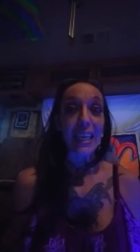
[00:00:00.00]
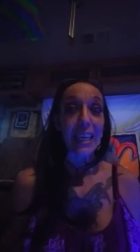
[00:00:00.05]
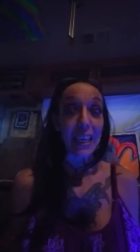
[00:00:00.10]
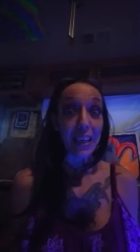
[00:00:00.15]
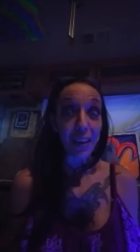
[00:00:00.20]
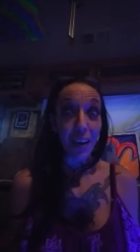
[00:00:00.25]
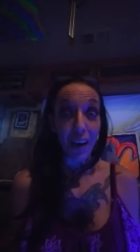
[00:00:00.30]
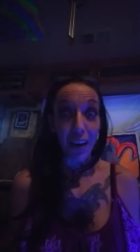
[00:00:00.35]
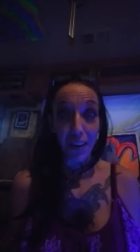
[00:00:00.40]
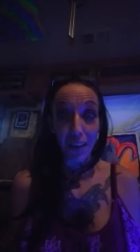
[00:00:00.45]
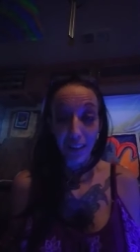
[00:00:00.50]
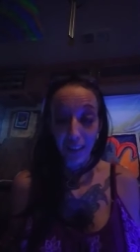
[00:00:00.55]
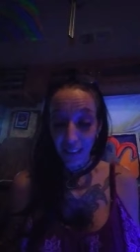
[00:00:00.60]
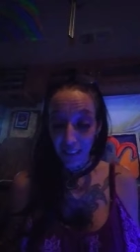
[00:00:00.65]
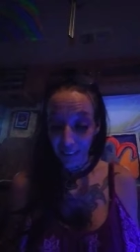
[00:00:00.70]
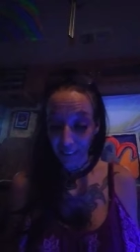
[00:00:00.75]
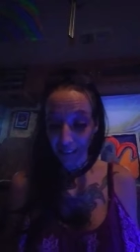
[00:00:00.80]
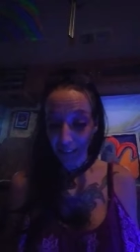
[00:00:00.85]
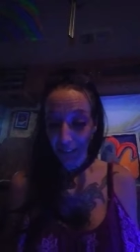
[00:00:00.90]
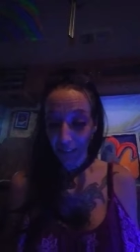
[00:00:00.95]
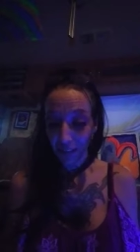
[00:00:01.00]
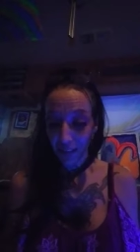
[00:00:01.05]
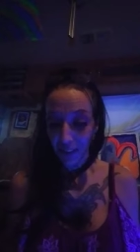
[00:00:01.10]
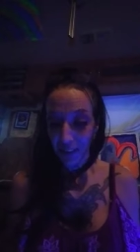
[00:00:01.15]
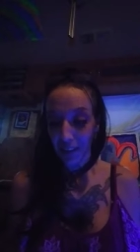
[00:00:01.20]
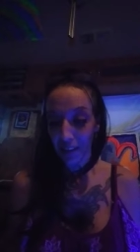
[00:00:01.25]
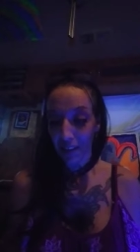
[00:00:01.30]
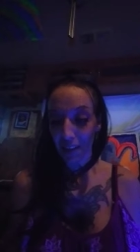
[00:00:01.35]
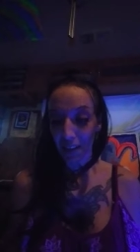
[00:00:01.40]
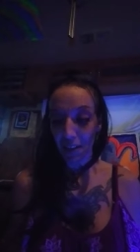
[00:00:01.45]
Enoch's.
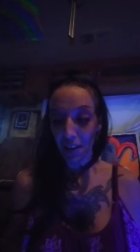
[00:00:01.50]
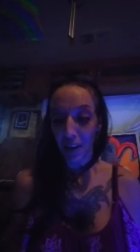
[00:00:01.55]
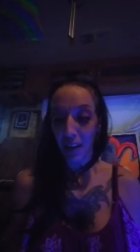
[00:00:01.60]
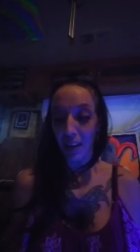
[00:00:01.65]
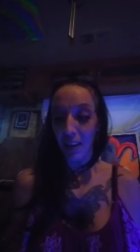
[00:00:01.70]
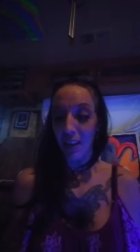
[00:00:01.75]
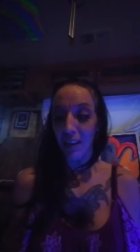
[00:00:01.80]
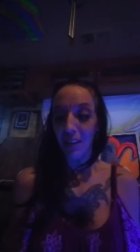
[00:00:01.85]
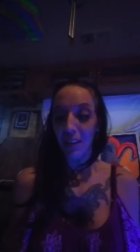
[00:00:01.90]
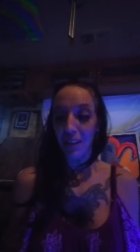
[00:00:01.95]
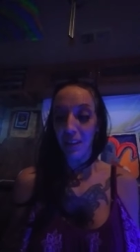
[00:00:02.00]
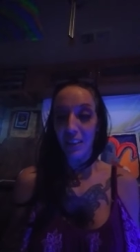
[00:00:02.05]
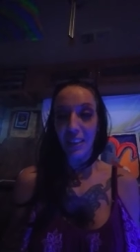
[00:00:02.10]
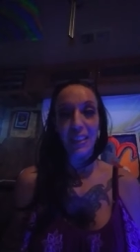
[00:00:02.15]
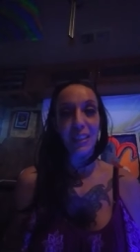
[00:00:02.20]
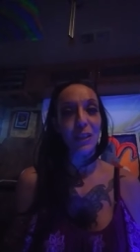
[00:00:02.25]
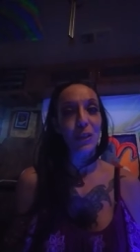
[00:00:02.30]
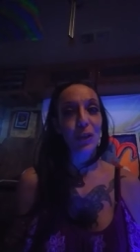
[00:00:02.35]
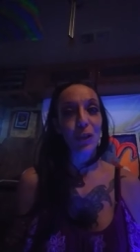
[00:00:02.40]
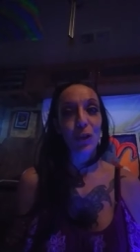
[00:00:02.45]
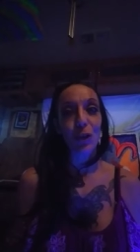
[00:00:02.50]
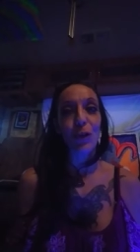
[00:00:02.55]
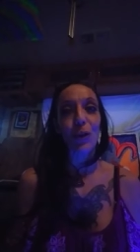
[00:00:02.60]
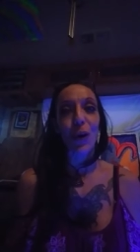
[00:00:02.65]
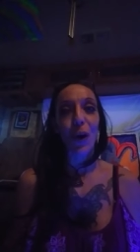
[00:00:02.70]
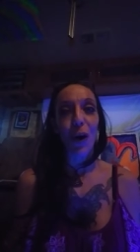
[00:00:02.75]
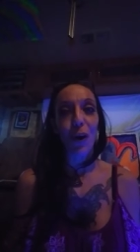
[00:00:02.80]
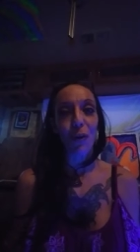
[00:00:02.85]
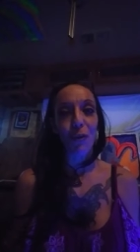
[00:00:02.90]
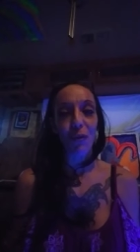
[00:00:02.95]
This is your
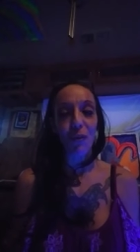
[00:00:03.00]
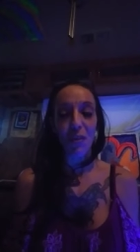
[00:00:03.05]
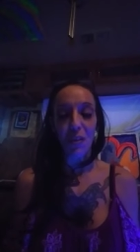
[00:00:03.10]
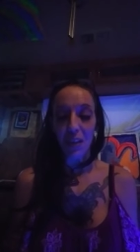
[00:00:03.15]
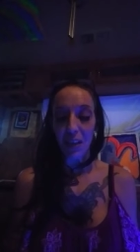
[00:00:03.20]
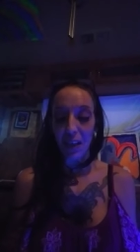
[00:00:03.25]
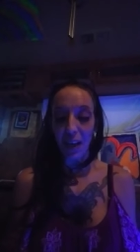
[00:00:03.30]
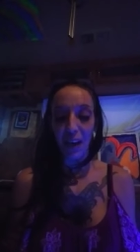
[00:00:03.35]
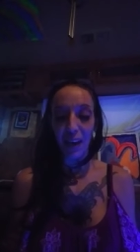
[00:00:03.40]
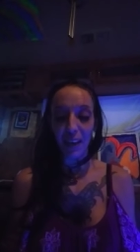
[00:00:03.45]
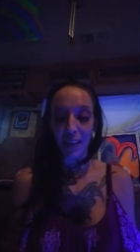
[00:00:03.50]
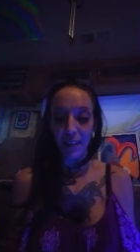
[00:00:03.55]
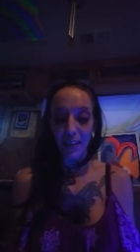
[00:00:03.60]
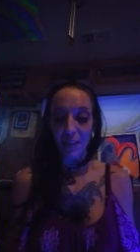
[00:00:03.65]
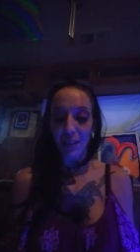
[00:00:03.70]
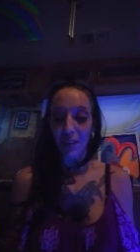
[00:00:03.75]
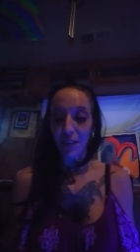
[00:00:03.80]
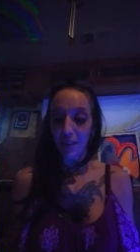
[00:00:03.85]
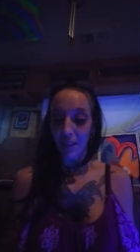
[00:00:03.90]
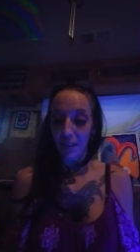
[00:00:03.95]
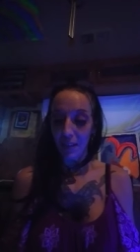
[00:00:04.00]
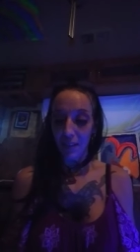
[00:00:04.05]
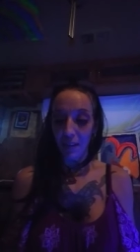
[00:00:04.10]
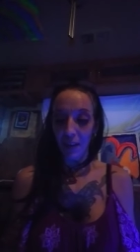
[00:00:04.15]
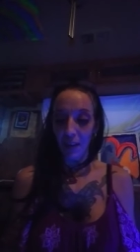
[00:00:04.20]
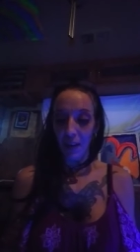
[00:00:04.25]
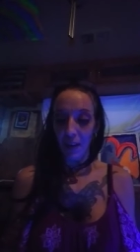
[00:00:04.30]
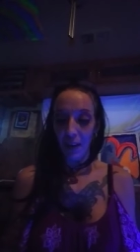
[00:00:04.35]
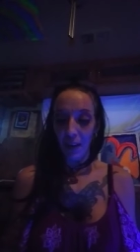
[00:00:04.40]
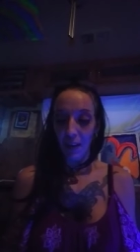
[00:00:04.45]
card for
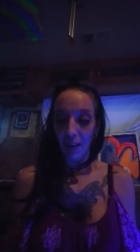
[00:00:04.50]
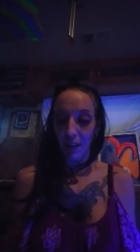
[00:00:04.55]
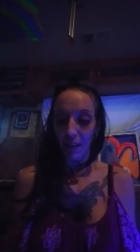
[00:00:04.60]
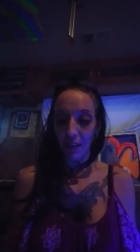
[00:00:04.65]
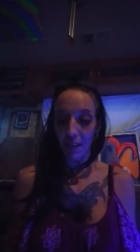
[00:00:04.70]
the day.